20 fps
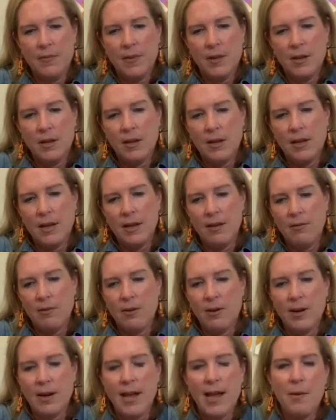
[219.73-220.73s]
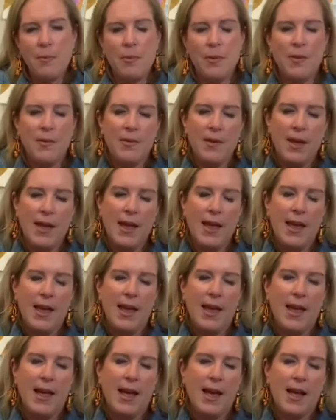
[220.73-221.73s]
Cover it up
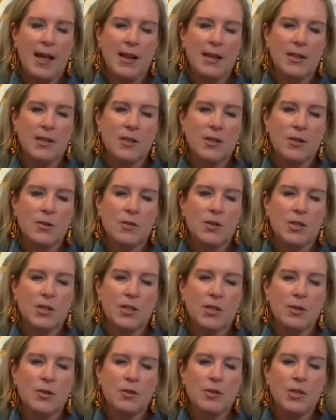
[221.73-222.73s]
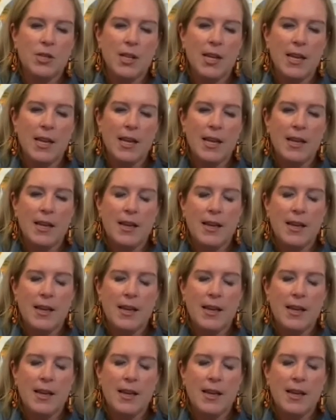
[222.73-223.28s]
and scoochy, scoochy.